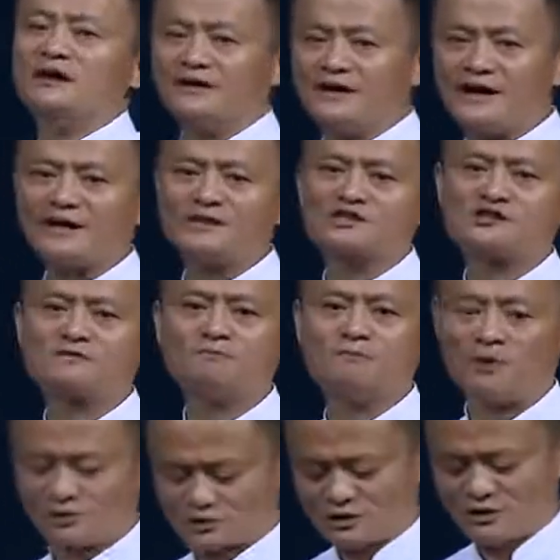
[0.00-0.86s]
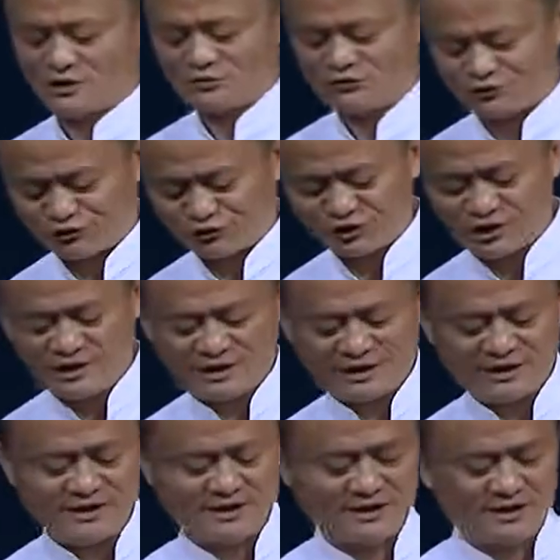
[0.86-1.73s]
and export
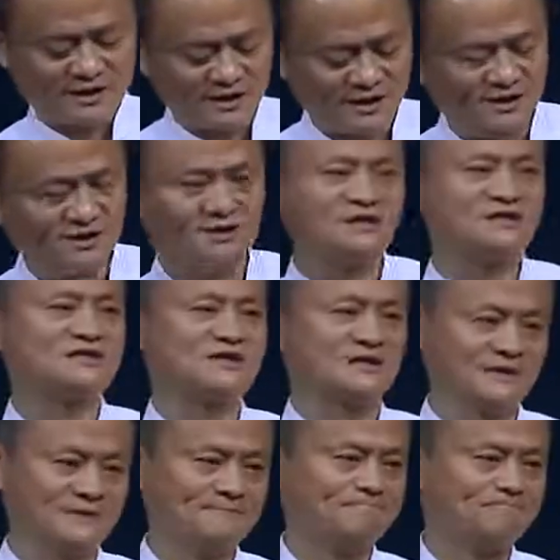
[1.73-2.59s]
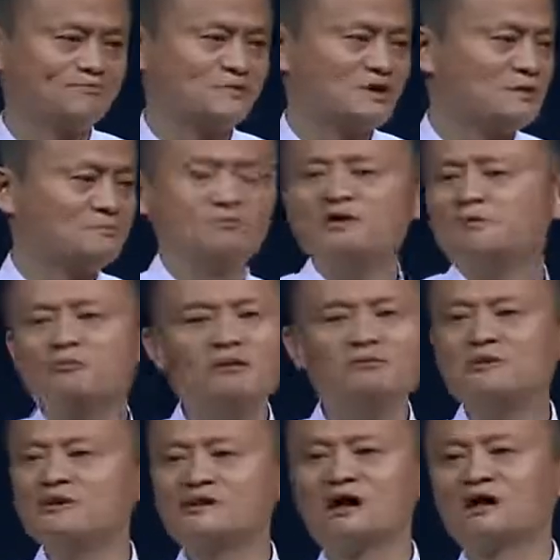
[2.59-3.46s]
freely and easily.
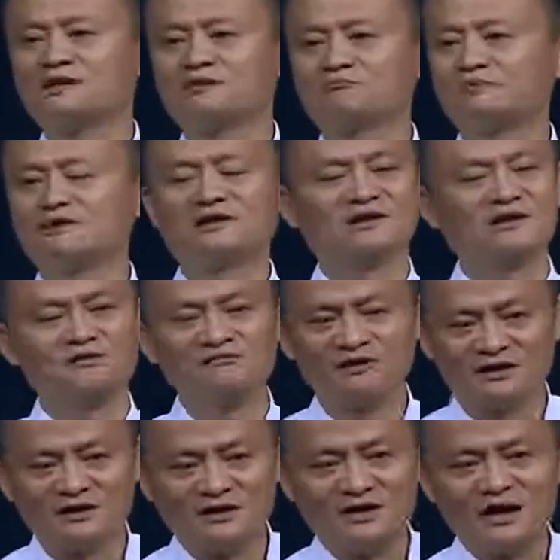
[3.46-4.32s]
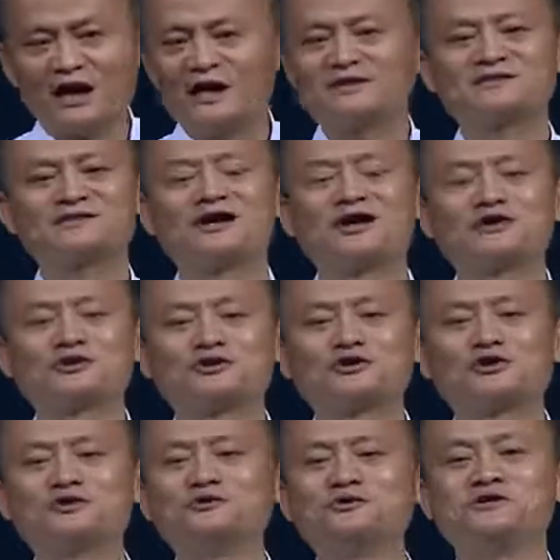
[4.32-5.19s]
People may not believe it. I tell you,
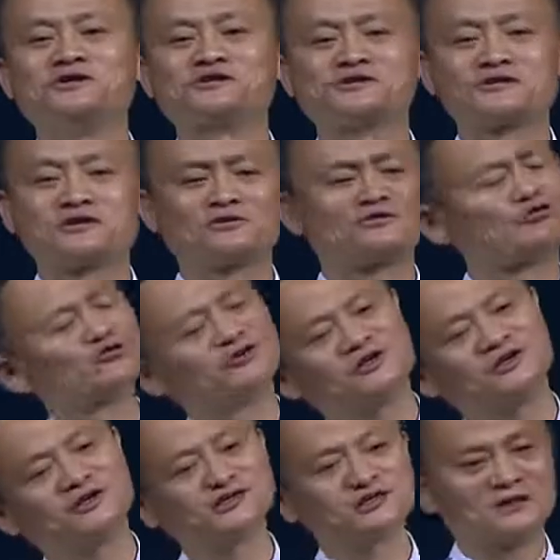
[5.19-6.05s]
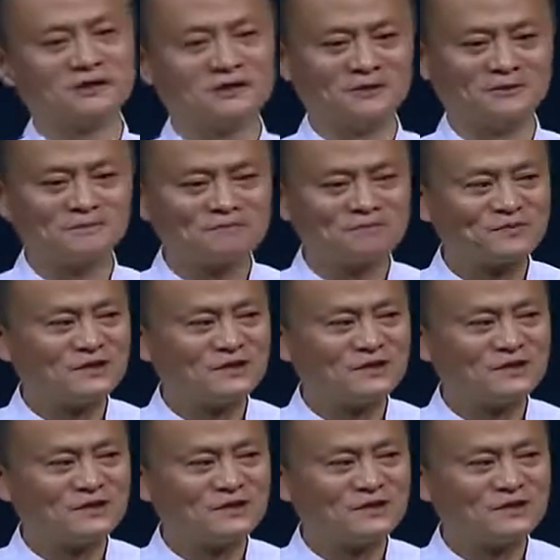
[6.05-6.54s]
3 years ago,